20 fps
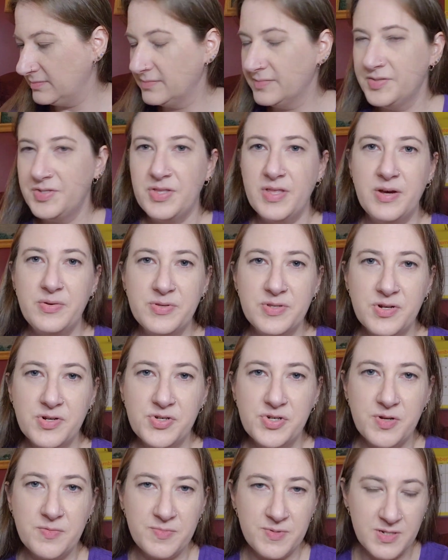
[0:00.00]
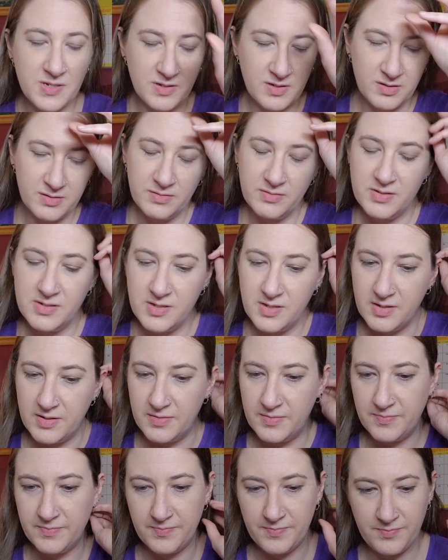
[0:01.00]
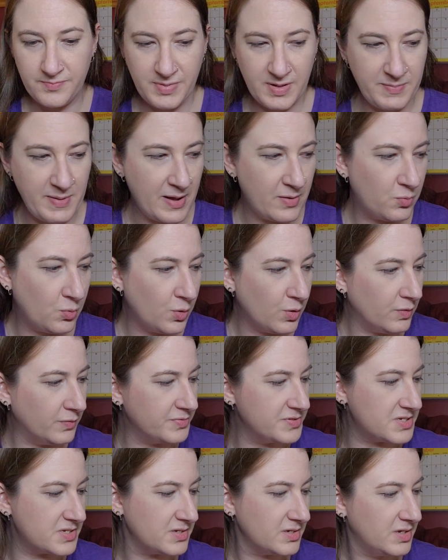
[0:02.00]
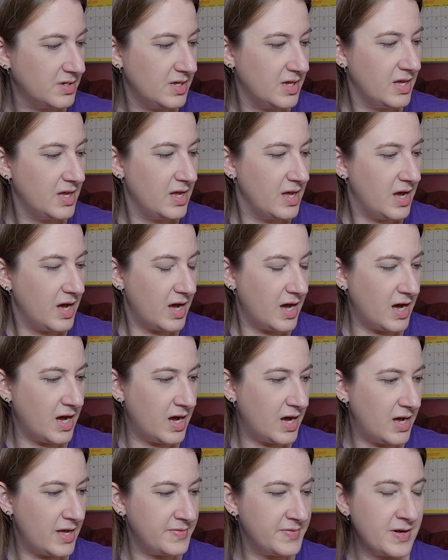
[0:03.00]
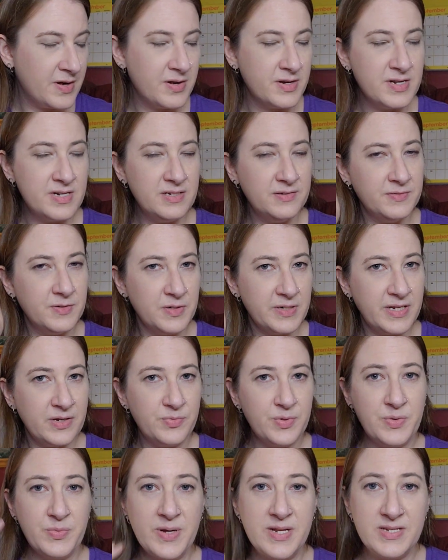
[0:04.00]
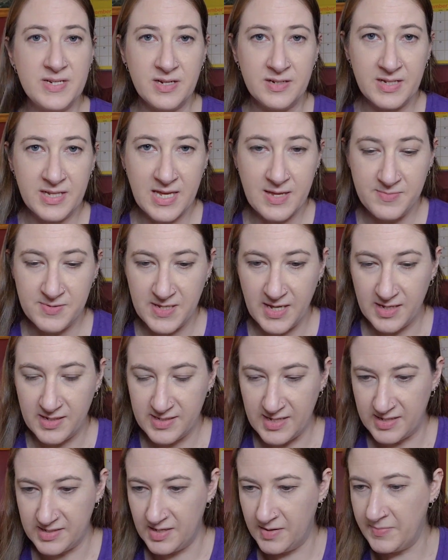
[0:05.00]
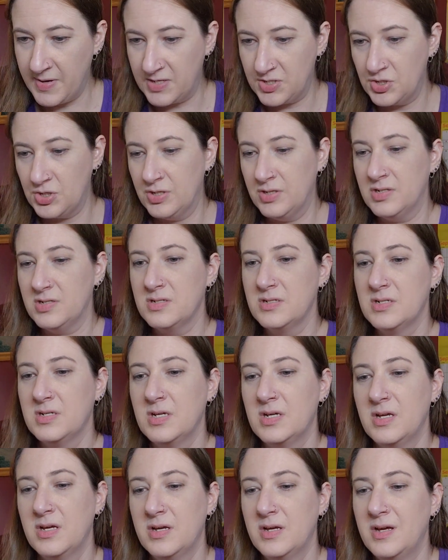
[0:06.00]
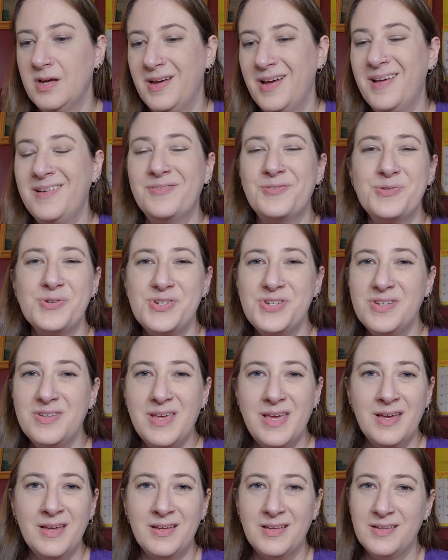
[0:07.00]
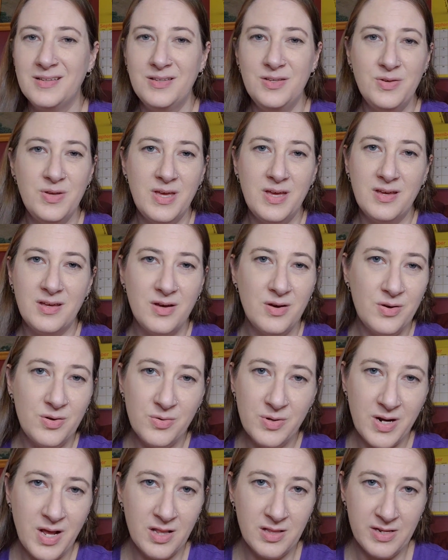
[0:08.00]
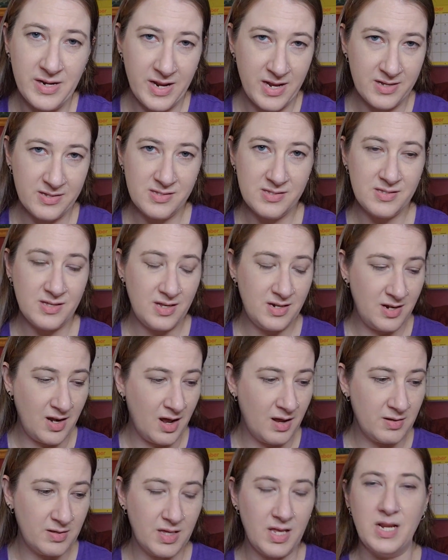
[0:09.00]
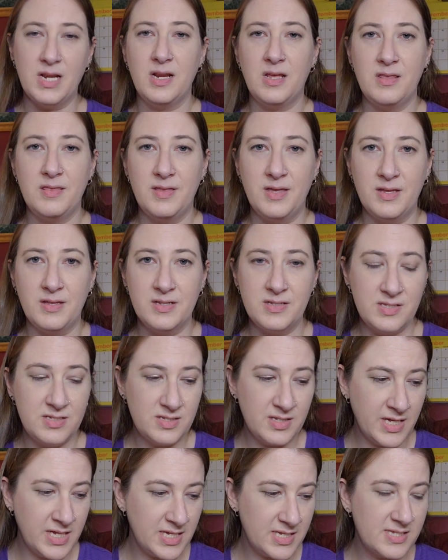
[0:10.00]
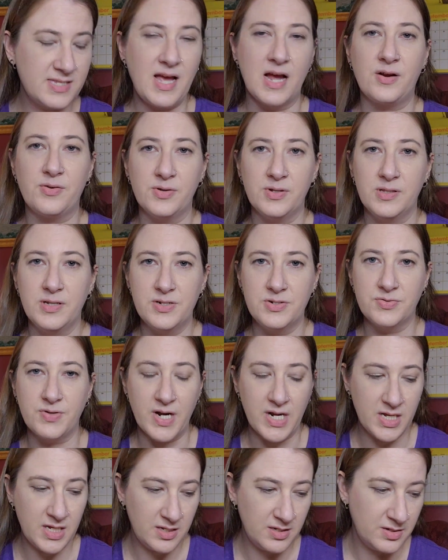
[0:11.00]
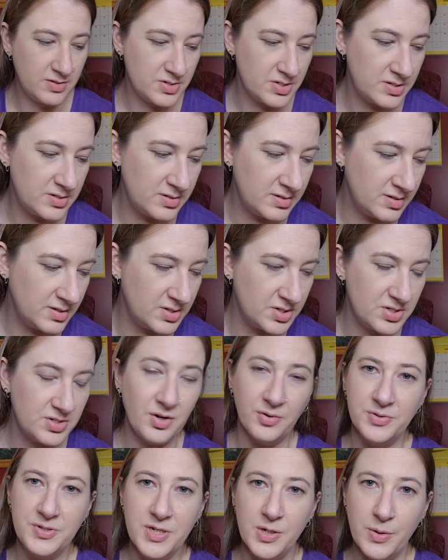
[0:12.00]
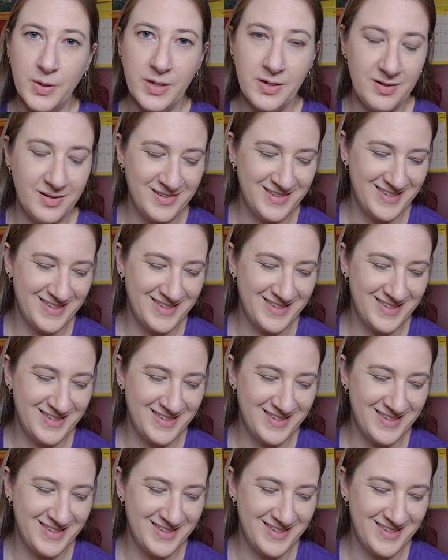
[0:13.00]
so that was our trip to Big Bad Wolf's. And then on a different day we went down to Keepsakes, as I mentioned. And of course you can't go to an L&S and not get anything. That's like sacrilege, right? You just don't do it.